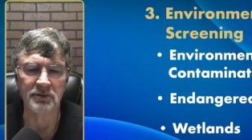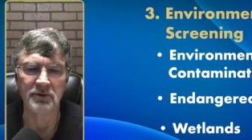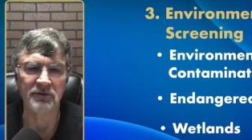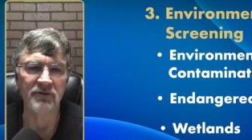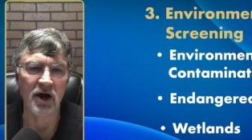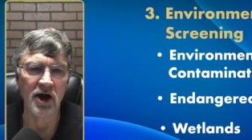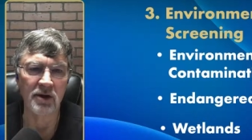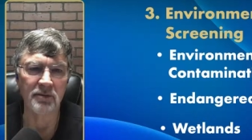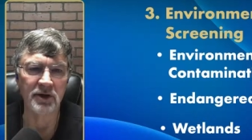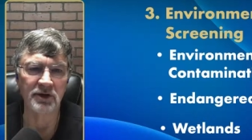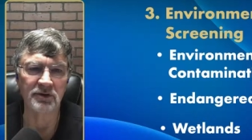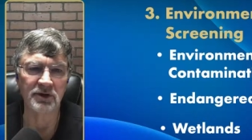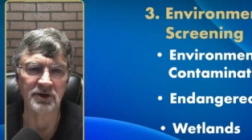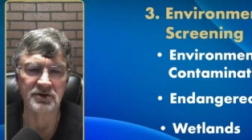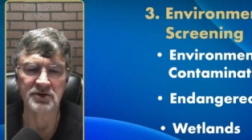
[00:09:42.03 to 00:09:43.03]
some
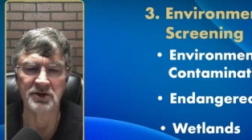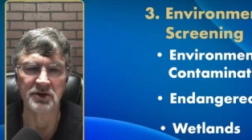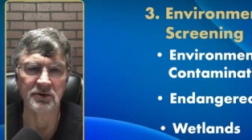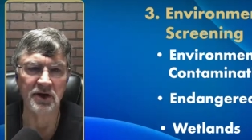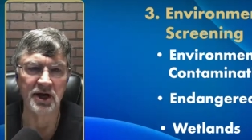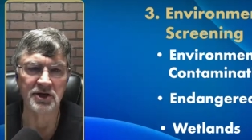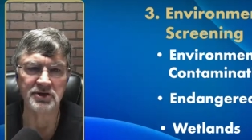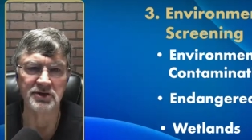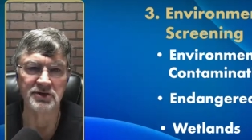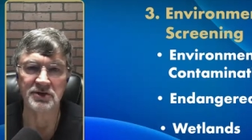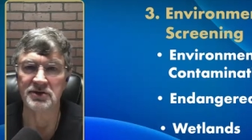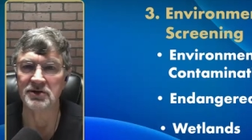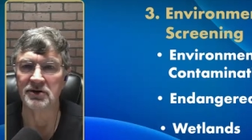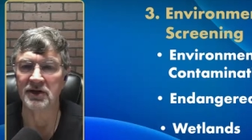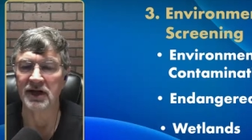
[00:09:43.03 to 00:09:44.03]
environmental
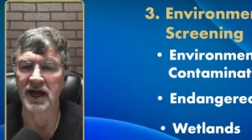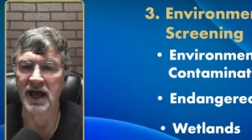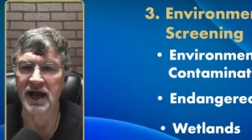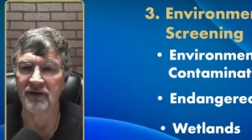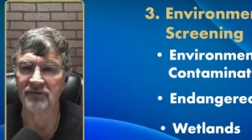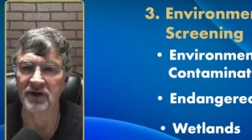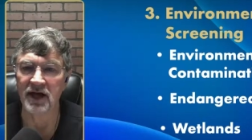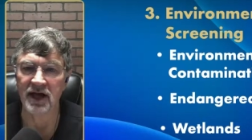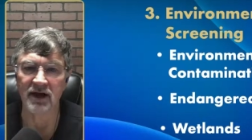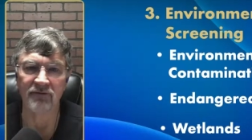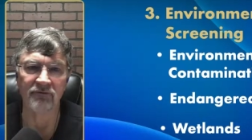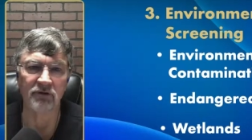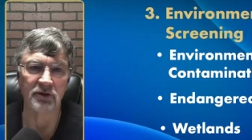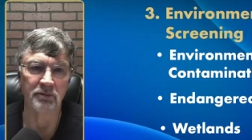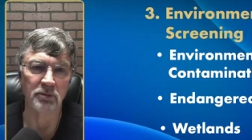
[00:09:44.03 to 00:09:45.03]
considerations that you're going to
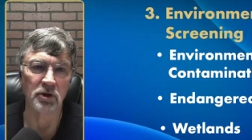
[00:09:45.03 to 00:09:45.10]
have